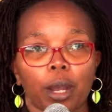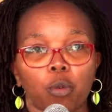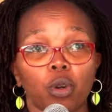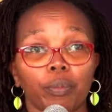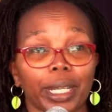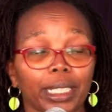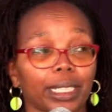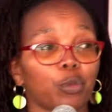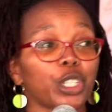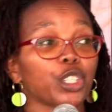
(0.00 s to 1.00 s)
woman,
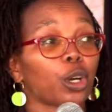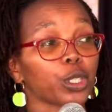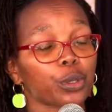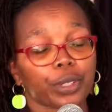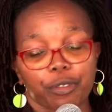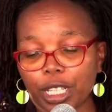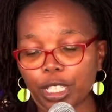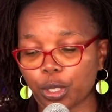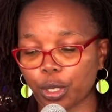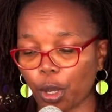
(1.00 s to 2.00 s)
which also refers
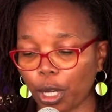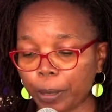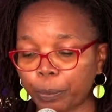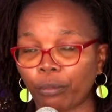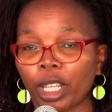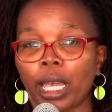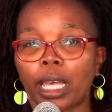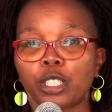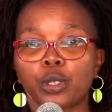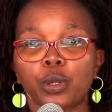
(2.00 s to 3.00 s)
to God. And
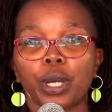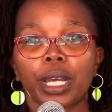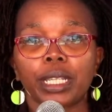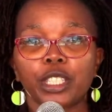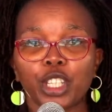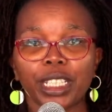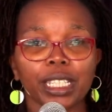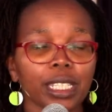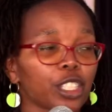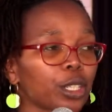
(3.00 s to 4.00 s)
so
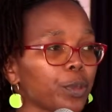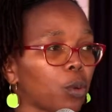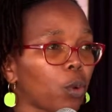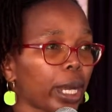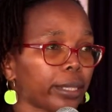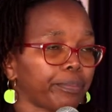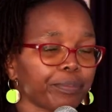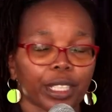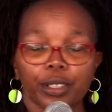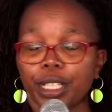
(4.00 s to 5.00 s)
Genesis chapter 1, the
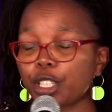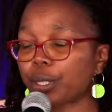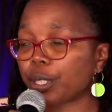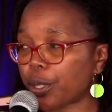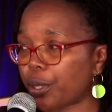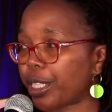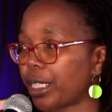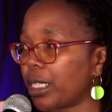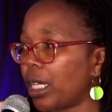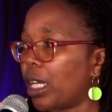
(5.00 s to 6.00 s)
creation
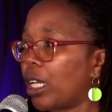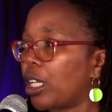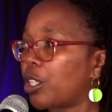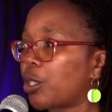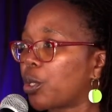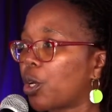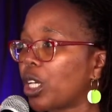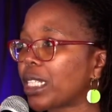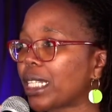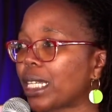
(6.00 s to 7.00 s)
story, you know, God
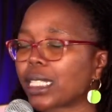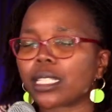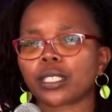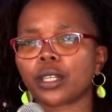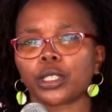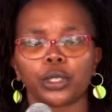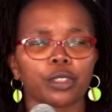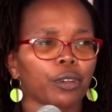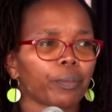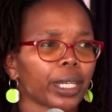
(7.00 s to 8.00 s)
says it is not good
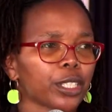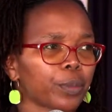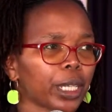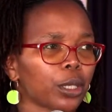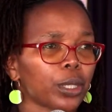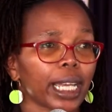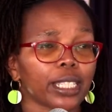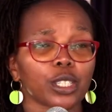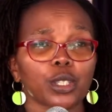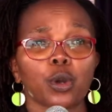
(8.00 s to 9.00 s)
for man to be alone. And
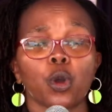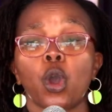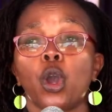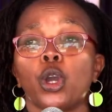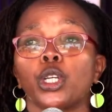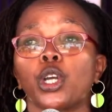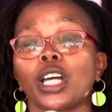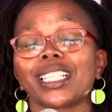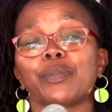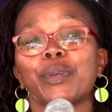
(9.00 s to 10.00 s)
so God
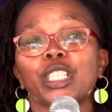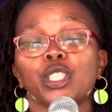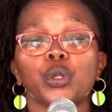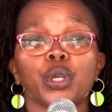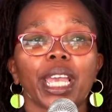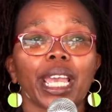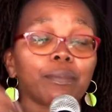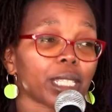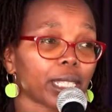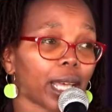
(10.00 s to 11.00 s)
speaks to
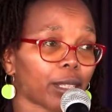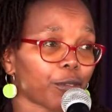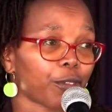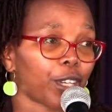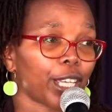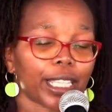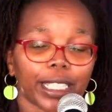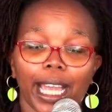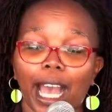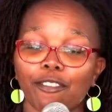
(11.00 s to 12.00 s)
himself. They
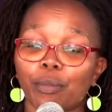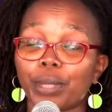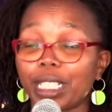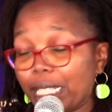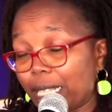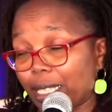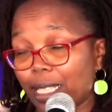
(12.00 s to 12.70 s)
have a meeting.